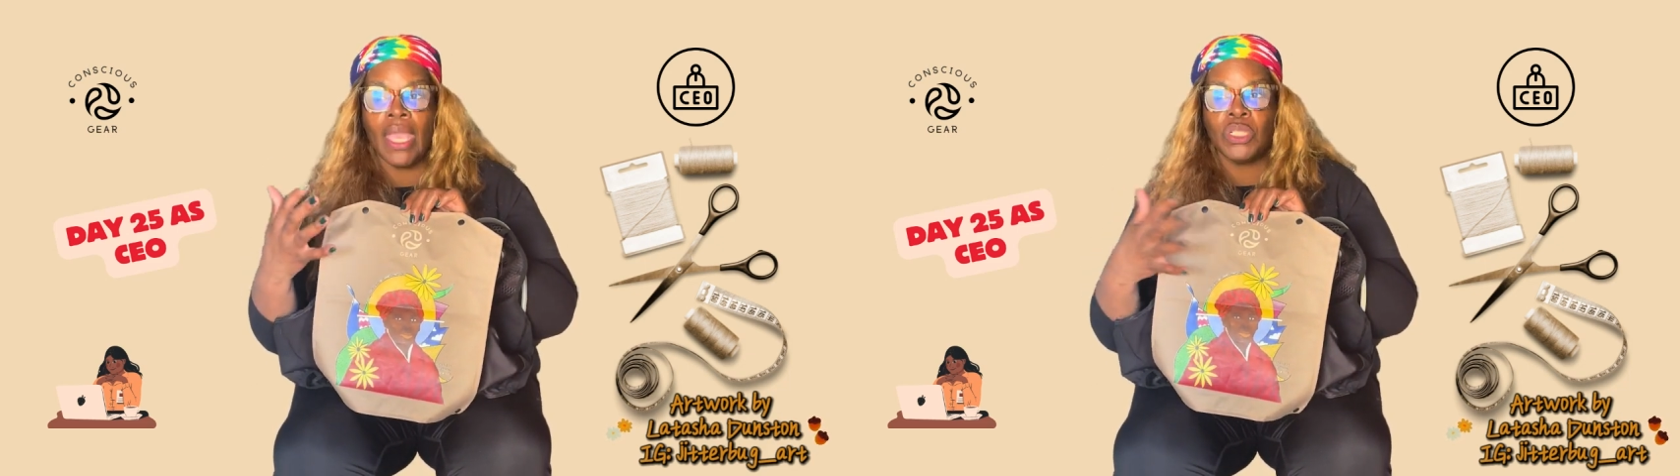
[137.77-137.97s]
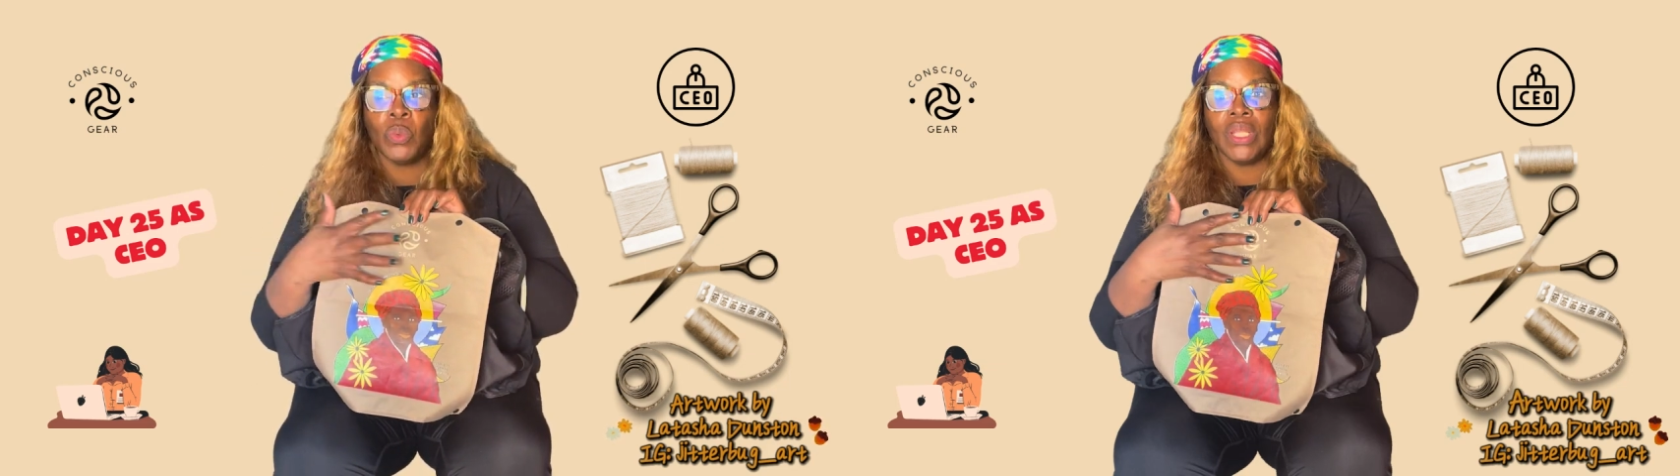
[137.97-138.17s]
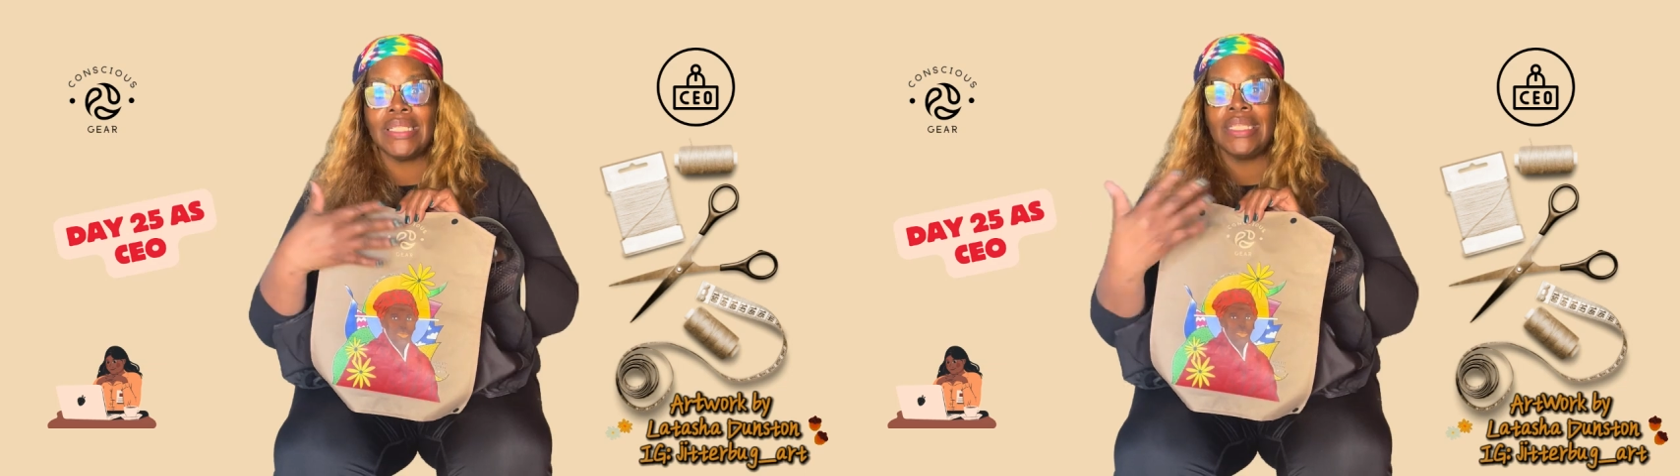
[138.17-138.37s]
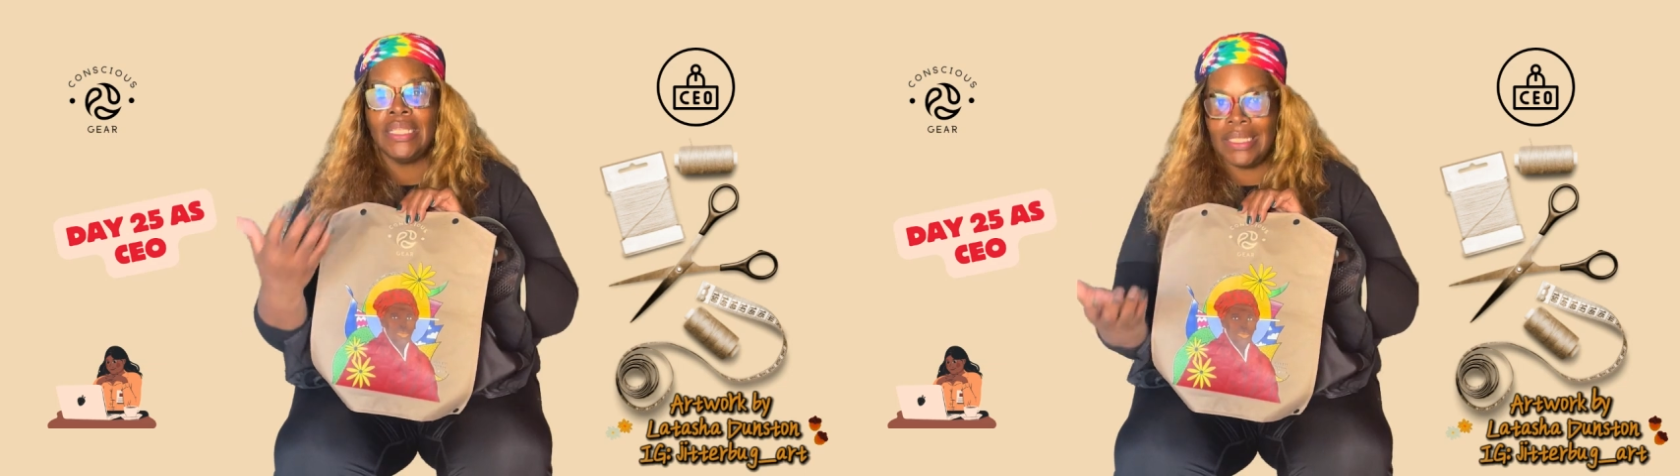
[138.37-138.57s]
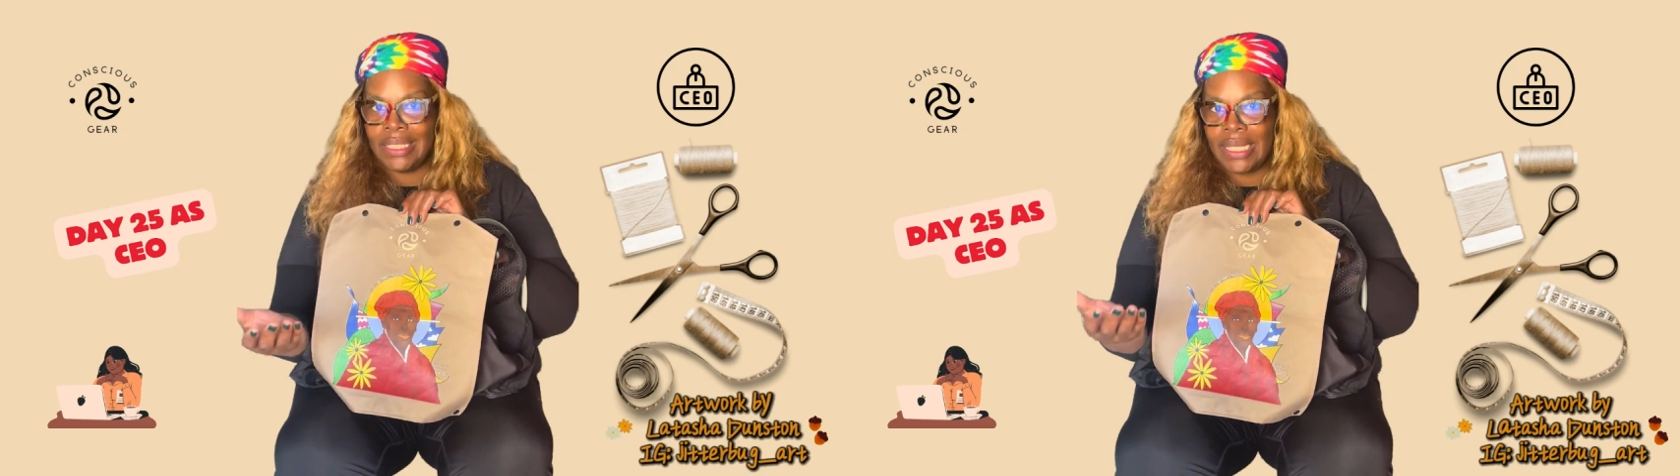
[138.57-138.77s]
as well as
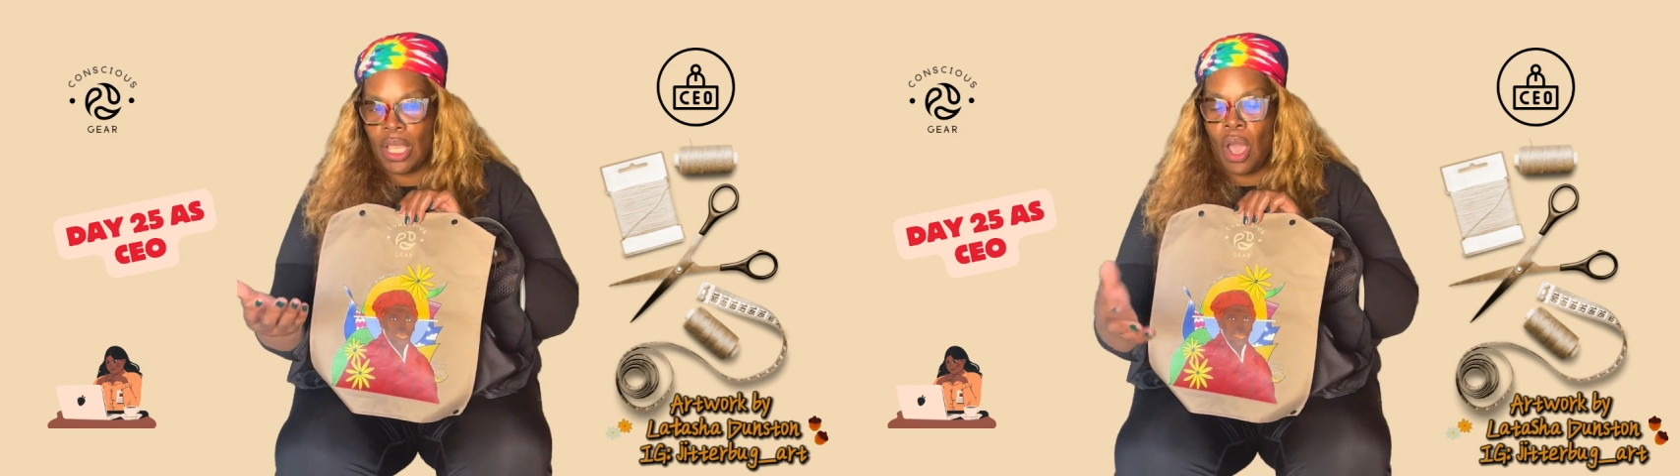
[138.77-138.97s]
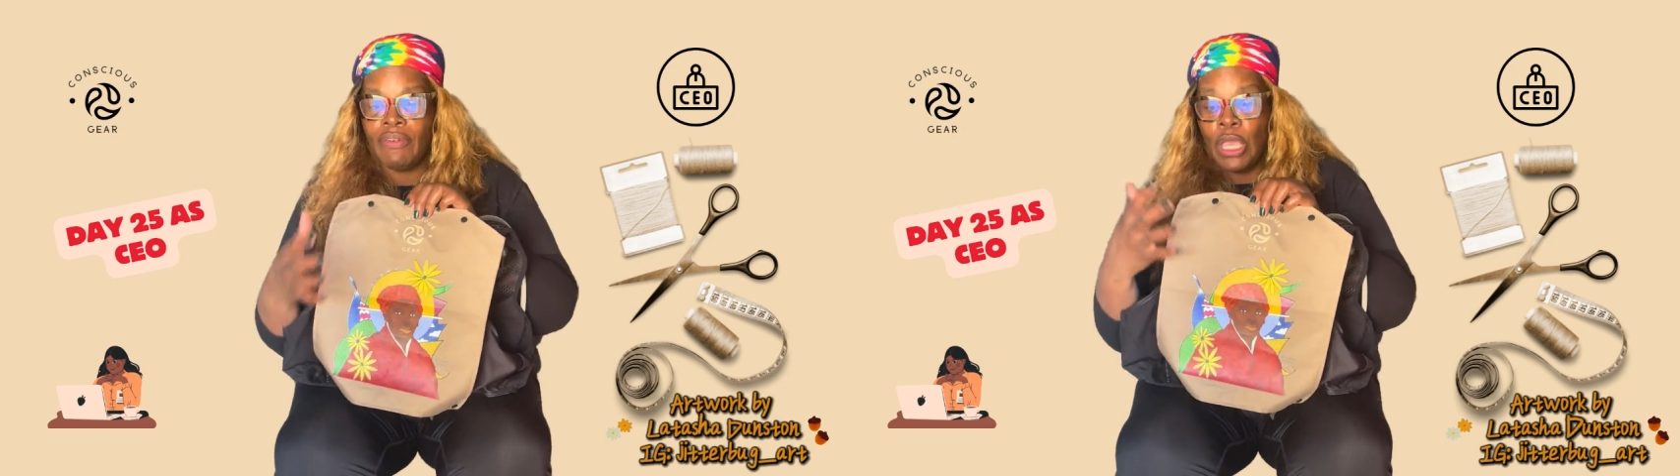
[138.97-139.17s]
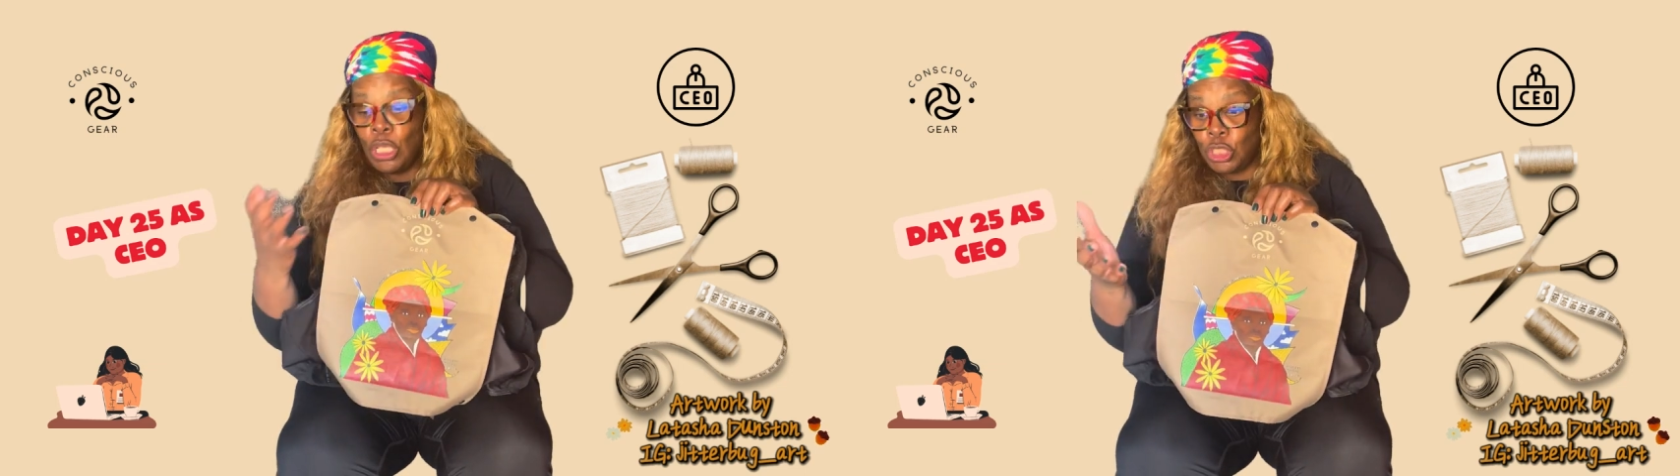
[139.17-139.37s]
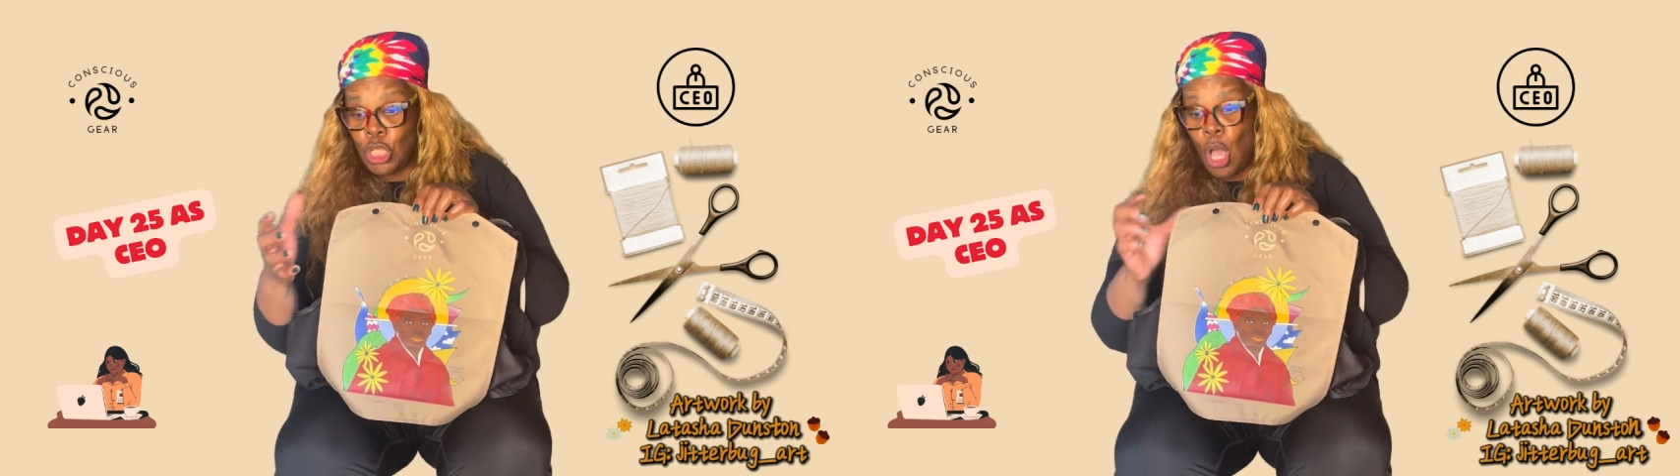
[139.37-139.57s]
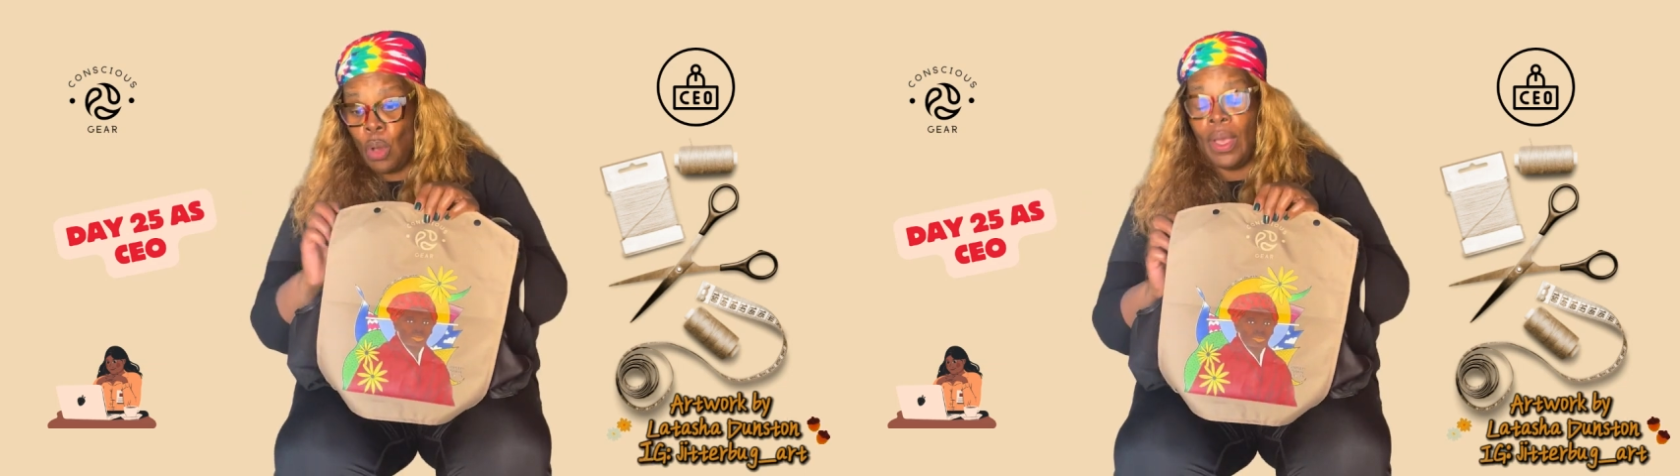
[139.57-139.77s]
easy to take off.
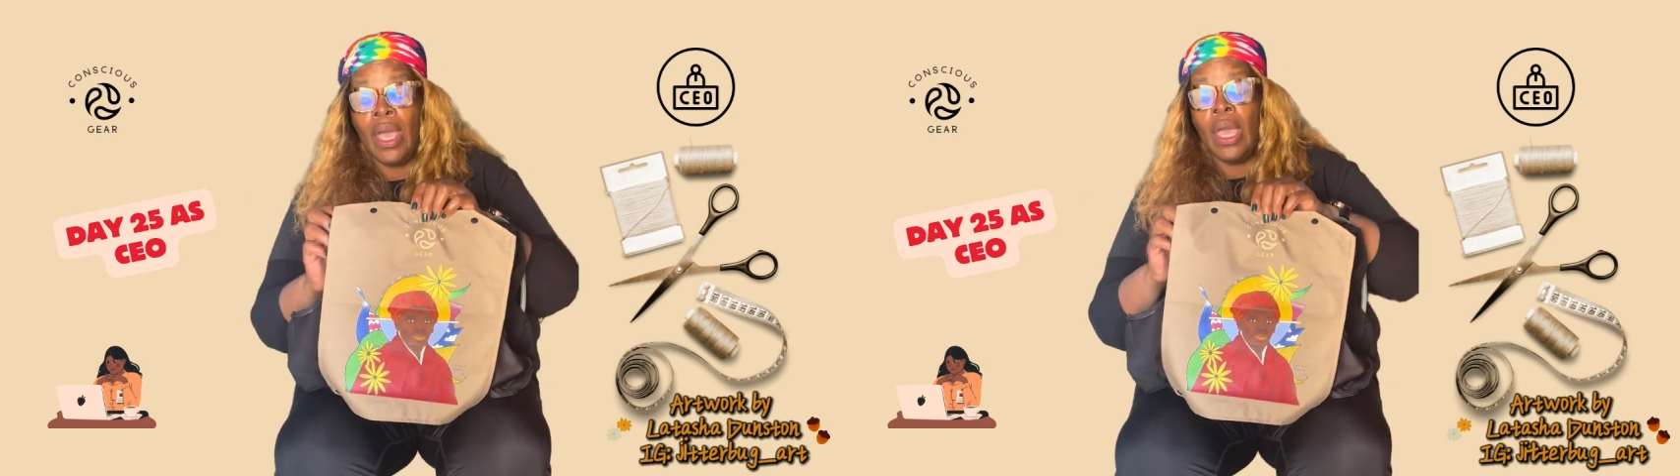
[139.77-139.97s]
So